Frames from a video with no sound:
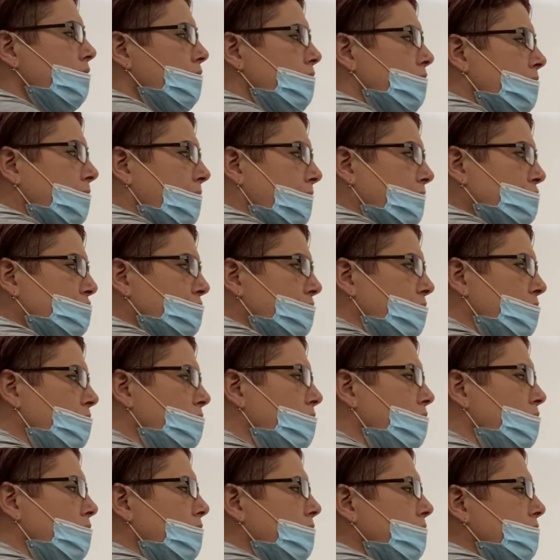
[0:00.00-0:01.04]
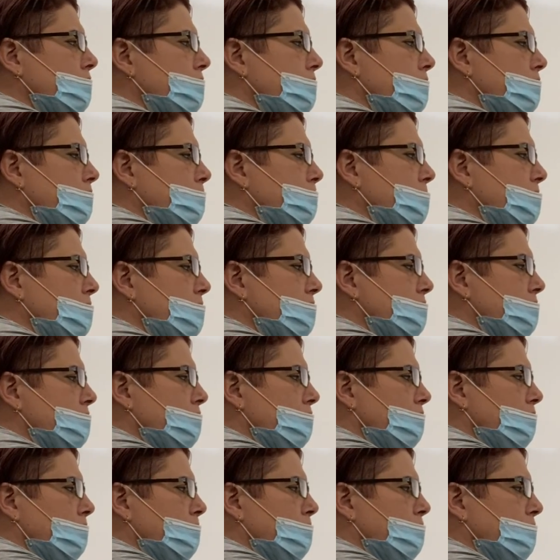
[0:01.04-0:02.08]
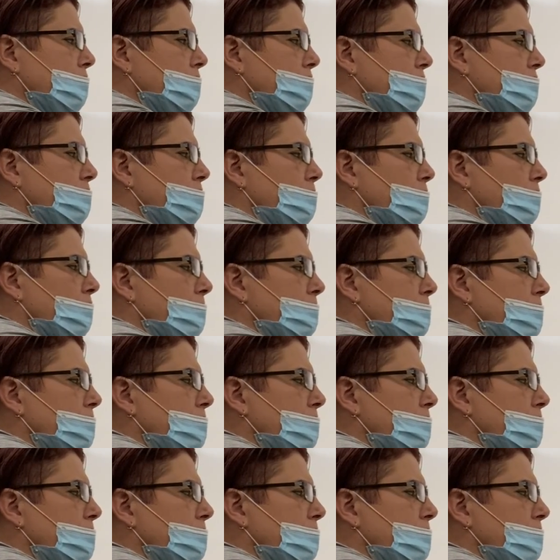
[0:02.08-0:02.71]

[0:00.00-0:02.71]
The nitro is going to be 0.4